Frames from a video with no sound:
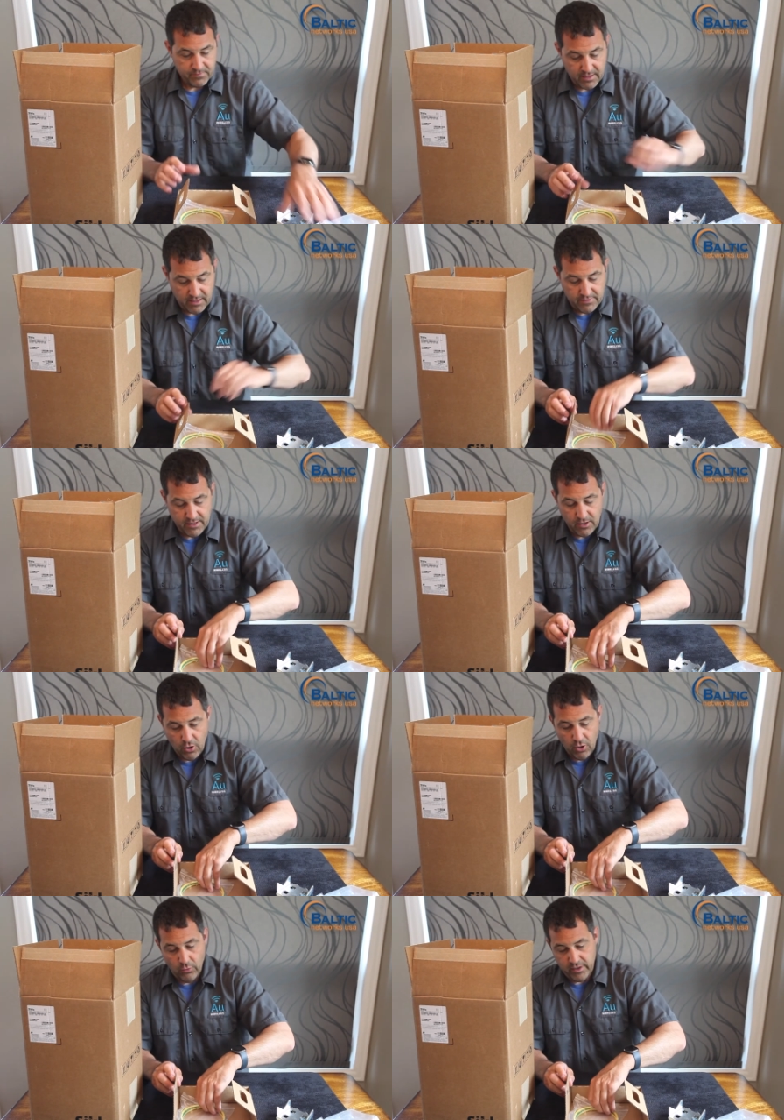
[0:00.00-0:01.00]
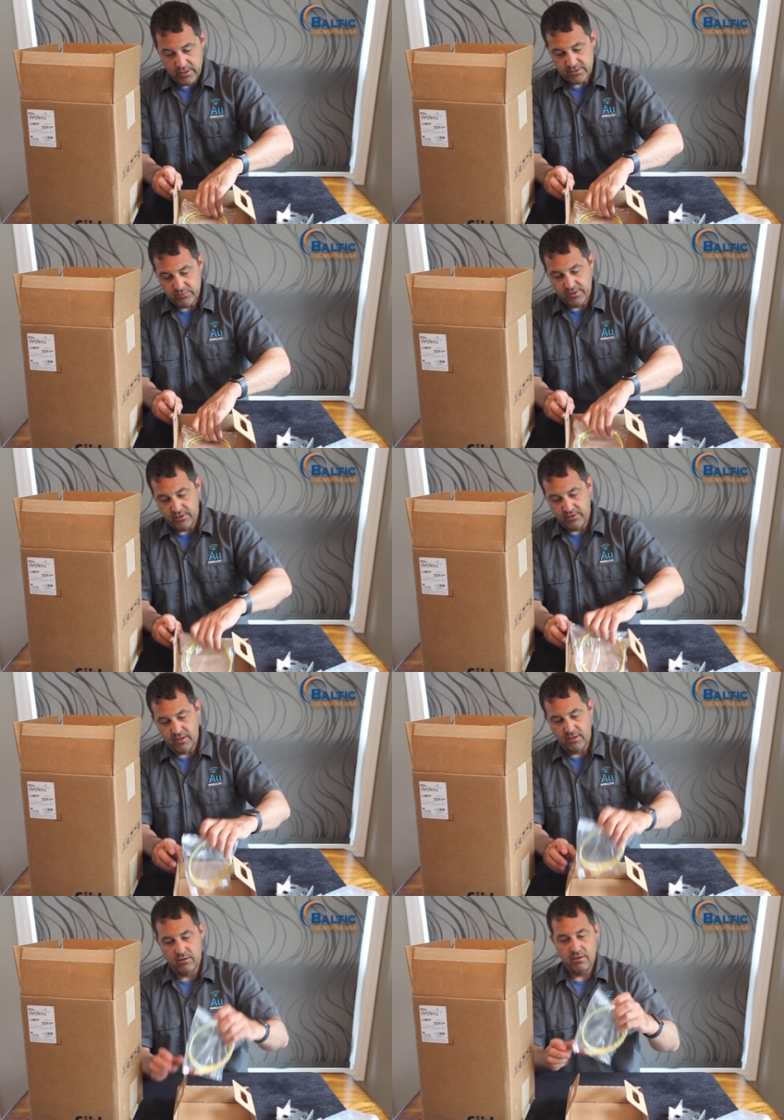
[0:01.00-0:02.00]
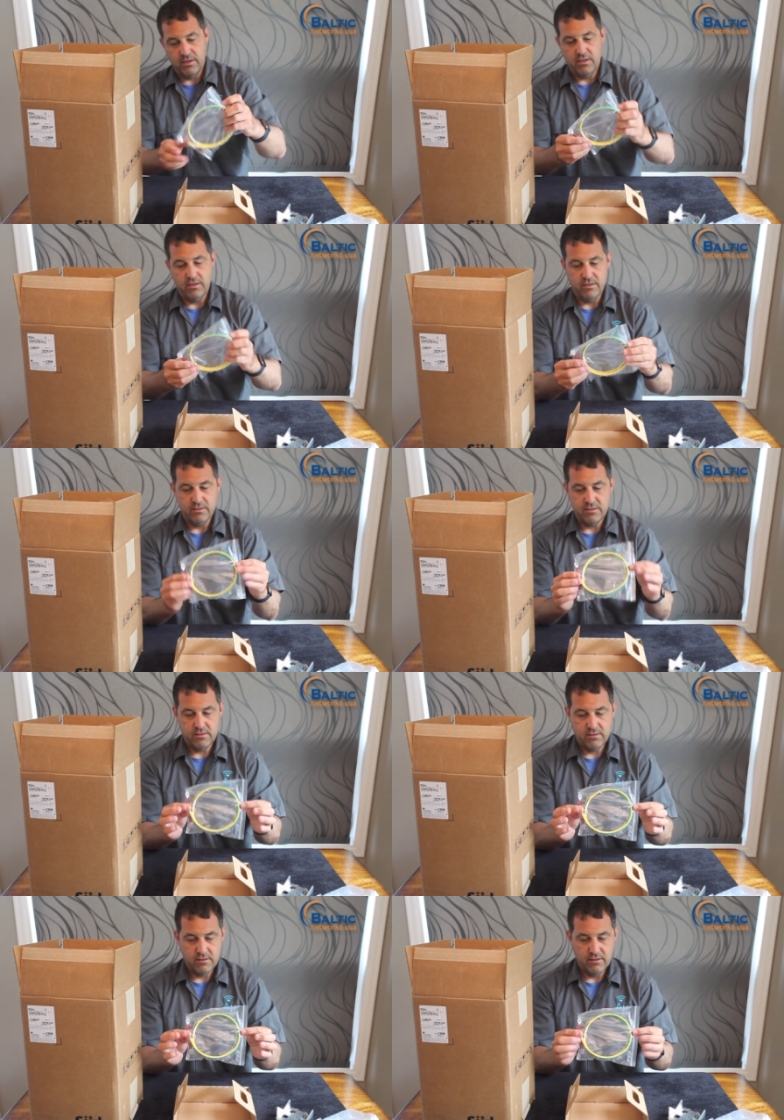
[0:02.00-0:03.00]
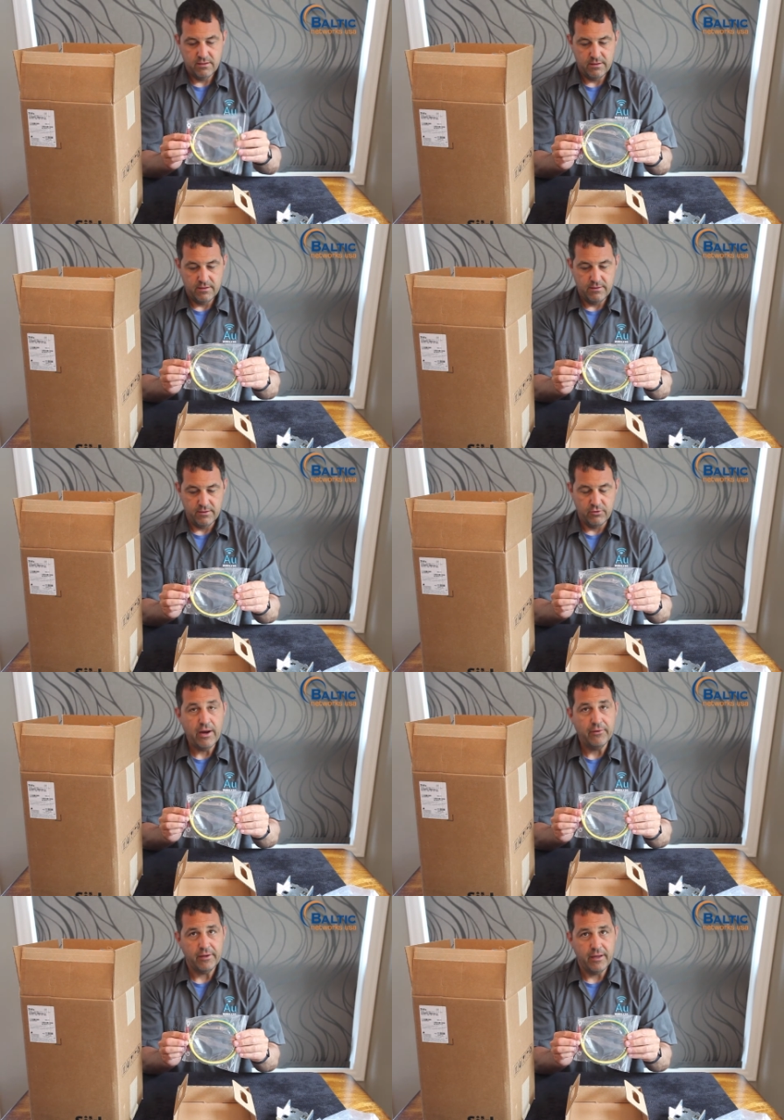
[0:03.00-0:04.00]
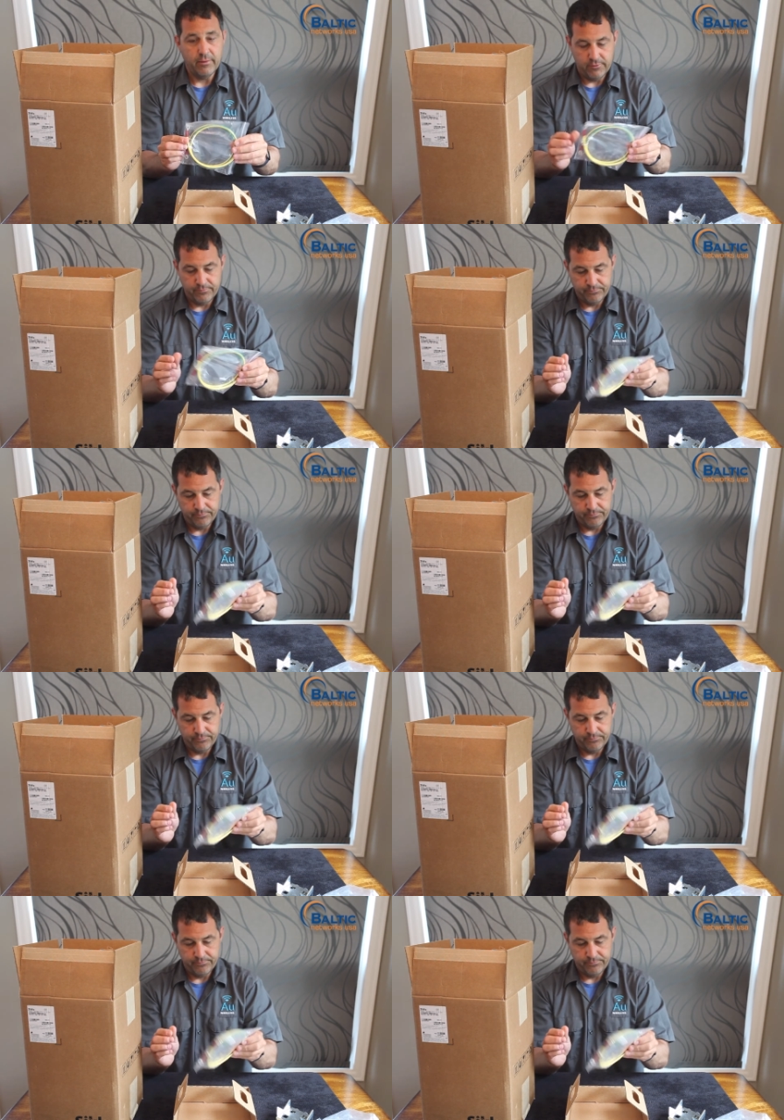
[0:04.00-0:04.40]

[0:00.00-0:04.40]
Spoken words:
And then always with their gear is the grounding cable.